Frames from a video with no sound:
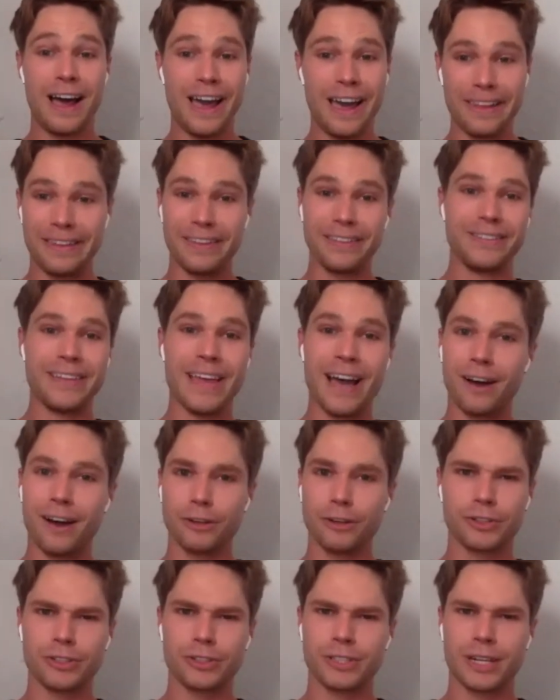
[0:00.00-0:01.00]
and
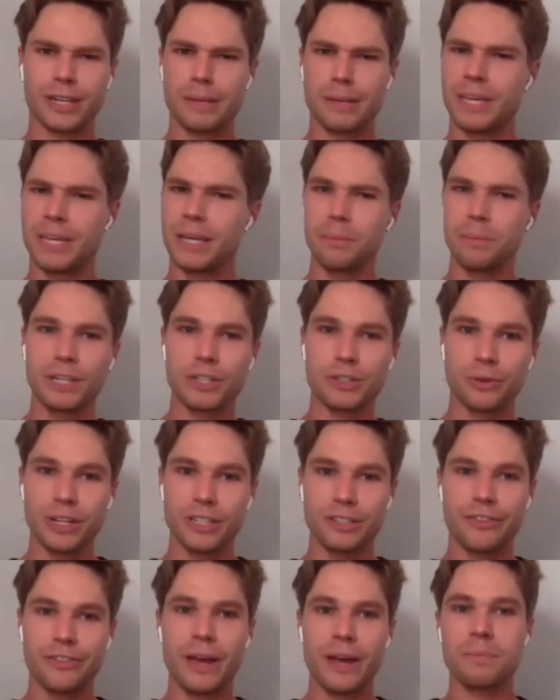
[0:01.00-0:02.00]
now to suddenly being a mixed
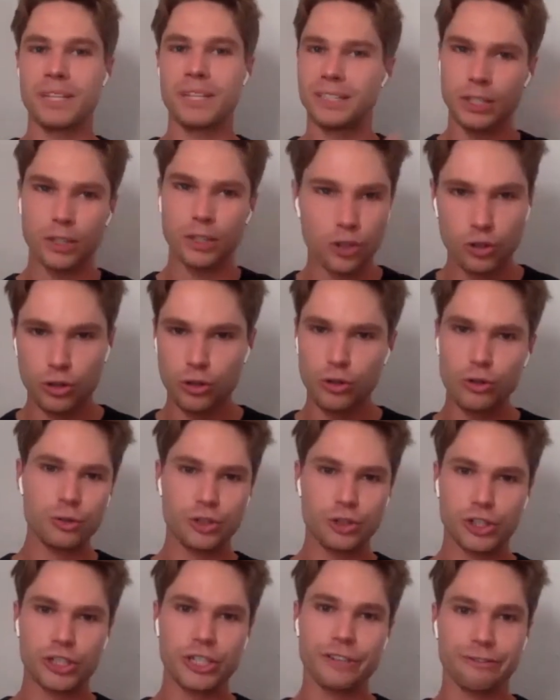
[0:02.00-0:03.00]
race family, it's a
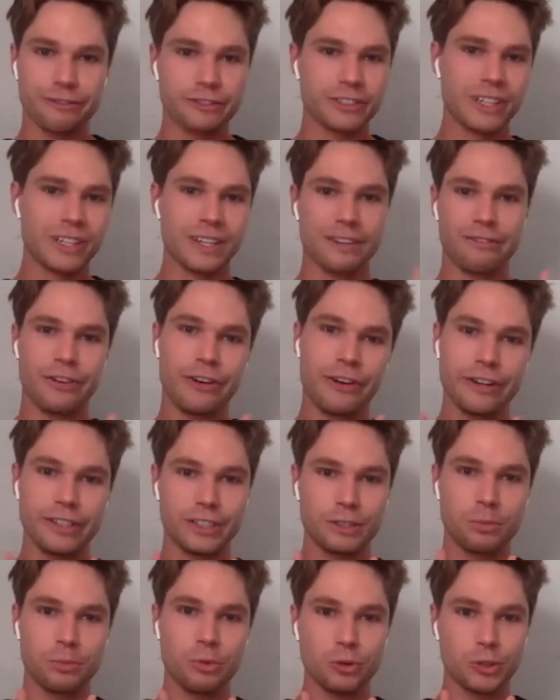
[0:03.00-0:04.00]
huge shift in a
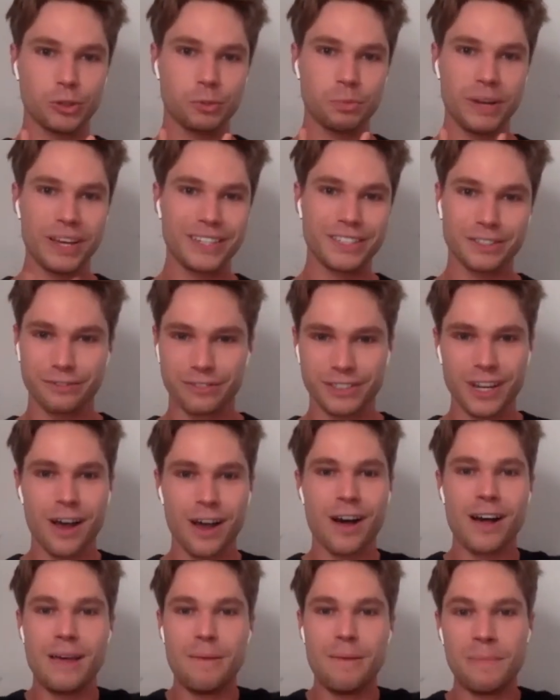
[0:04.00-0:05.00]
very small space of
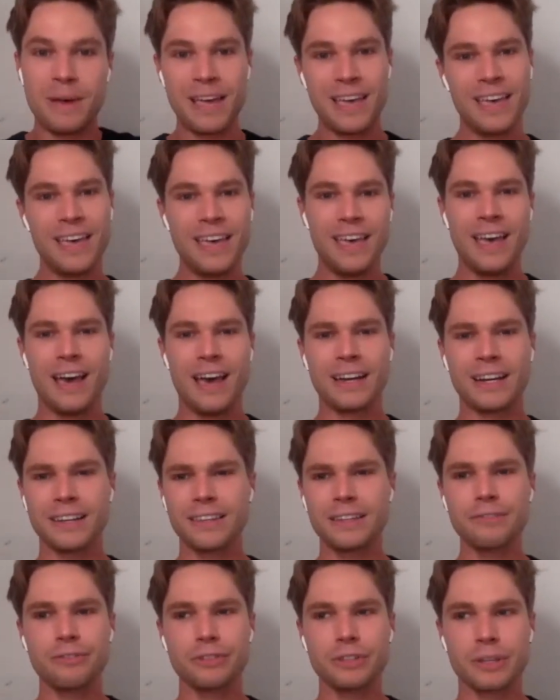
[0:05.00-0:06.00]
time. And I
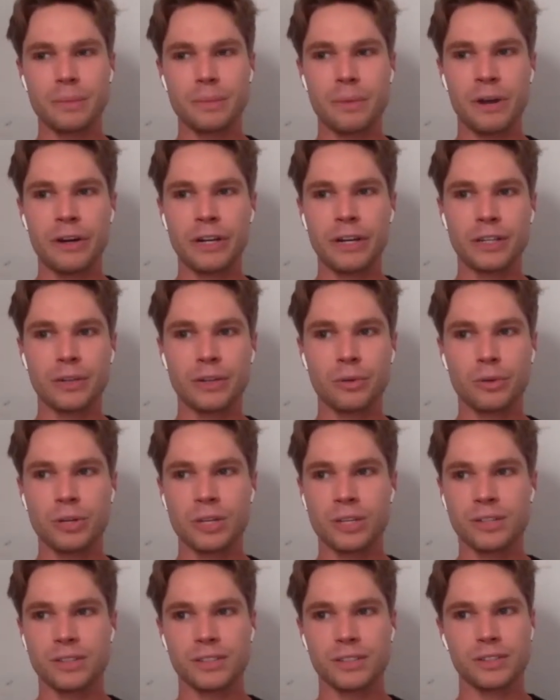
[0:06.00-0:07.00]
think for the American
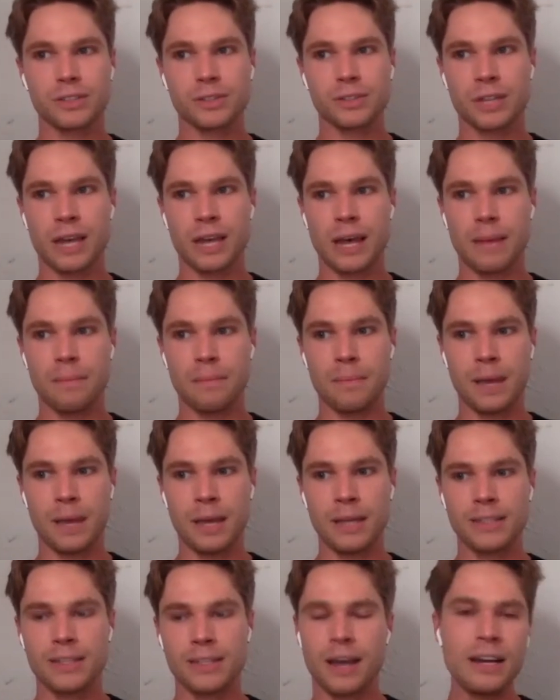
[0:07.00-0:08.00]
audiences,
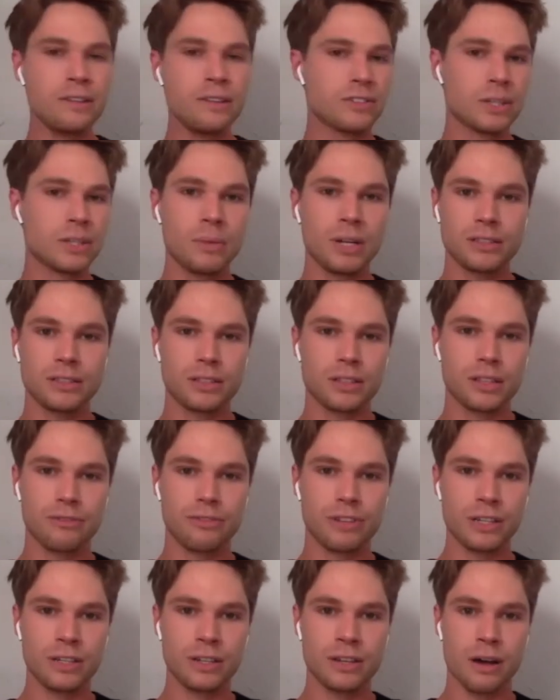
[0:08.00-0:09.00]
it's kind of similar to the
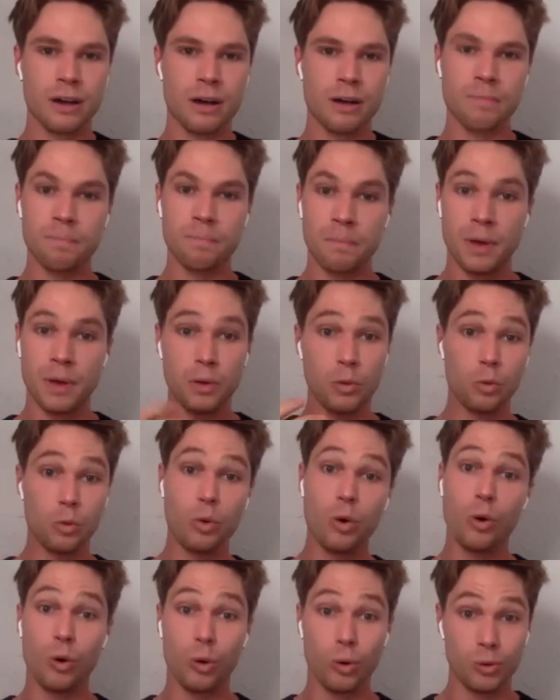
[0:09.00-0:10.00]
Vietnam
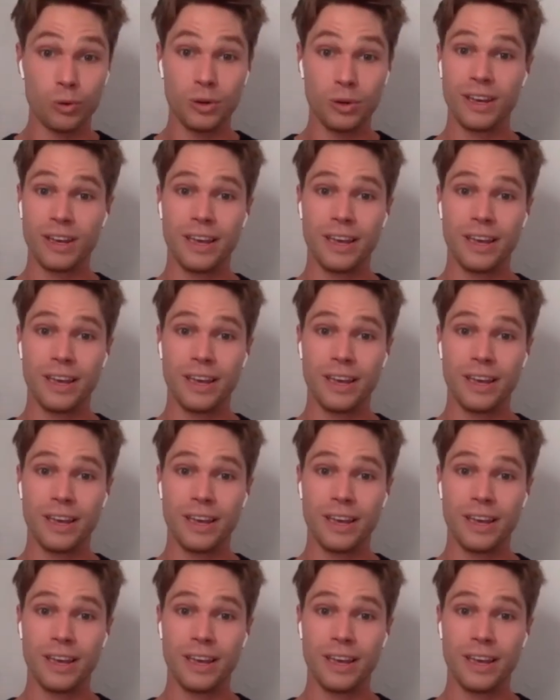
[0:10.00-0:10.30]
War,